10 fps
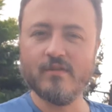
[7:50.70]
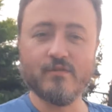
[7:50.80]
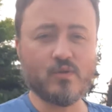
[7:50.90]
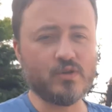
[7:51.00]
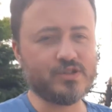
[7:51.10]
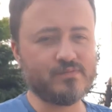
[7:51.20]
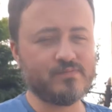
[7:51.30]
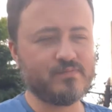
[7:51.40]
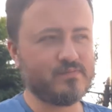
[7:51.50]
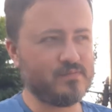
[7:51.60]
Of course,
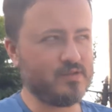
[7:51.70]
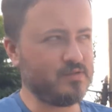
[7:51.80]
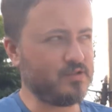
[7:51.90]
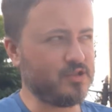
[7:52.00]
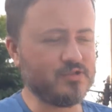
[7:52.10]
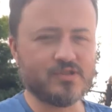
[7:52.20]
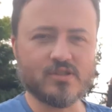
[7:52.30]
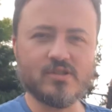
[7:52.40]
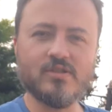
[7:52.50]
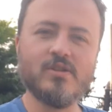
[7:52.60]
you can choose
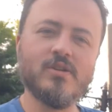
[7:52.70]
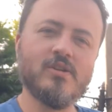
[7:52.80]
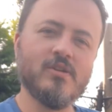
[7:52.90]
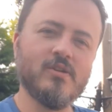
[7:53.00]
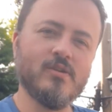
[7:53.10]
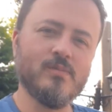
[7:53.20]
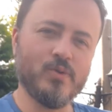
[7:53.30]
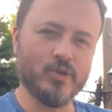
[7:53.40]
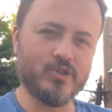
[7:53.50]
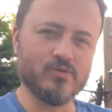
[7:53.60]
to
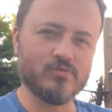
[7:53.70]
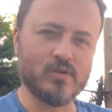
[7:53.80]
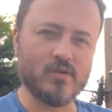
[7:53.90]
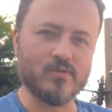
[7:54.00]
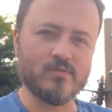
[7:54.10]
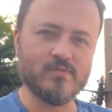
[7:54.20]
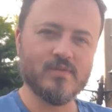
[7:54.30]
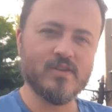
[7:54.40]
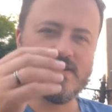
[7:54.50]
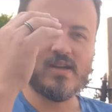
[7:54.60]
push your roll,
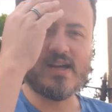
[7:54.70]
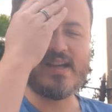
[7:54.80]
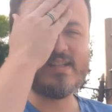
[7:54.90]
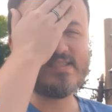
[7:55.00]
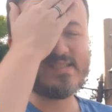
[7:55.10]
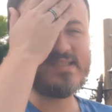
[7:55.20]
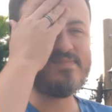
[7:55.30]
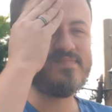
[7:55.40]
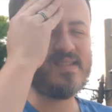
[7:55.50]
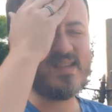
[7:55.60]
and it's the
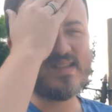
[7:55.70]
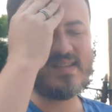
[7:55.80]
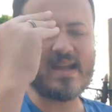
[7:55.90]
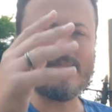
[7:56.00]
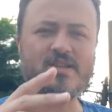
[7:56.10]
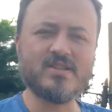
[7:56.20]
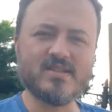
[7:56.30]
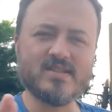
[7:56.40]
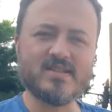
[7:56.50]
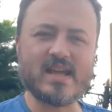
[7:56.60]
damage to
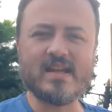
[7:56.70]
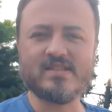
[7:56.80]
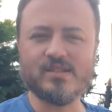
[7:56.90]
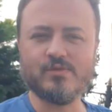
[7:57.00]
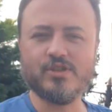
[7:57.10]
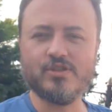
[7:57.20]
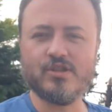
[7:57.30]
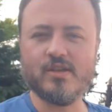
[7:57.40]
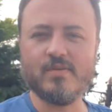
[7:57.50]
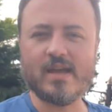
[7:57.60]
stats that would
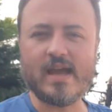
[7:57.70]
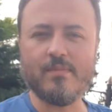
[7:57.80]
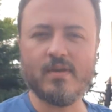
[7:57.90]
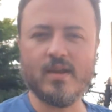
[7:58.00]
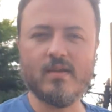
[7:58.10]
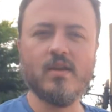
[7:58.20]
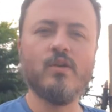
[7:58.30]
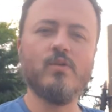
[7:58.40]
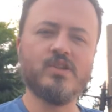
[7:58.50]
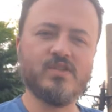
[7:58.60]
usually be happening,
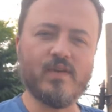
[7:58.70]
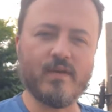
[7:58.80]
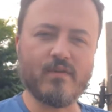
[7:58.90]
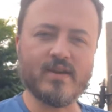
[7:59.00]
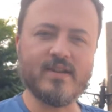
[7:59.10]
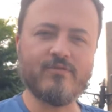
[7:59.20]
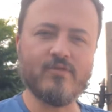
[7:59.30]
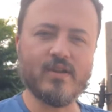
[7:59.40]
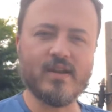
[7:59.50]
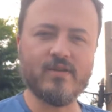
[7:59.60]
which is very, very different now